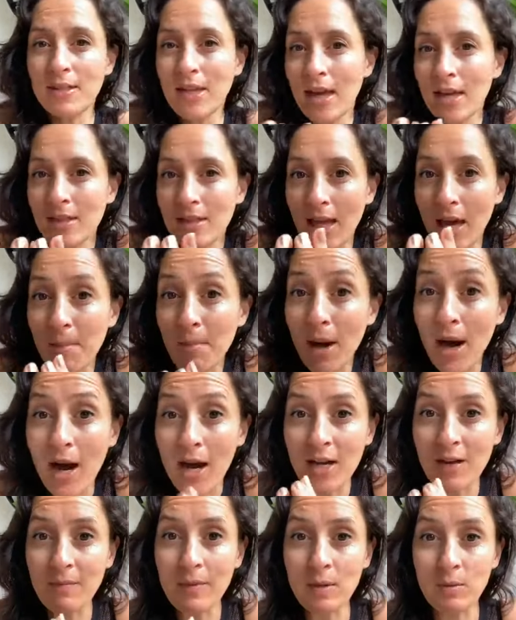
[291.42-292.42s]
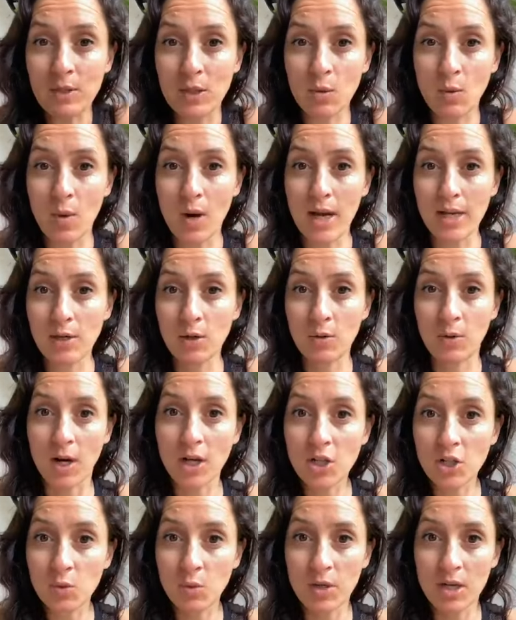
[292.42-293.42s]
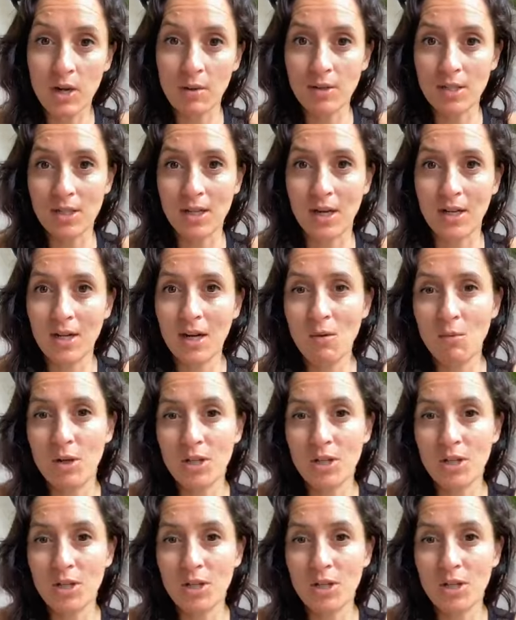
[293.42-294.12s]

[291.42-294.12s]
that part of me was quite crushed when I was younger,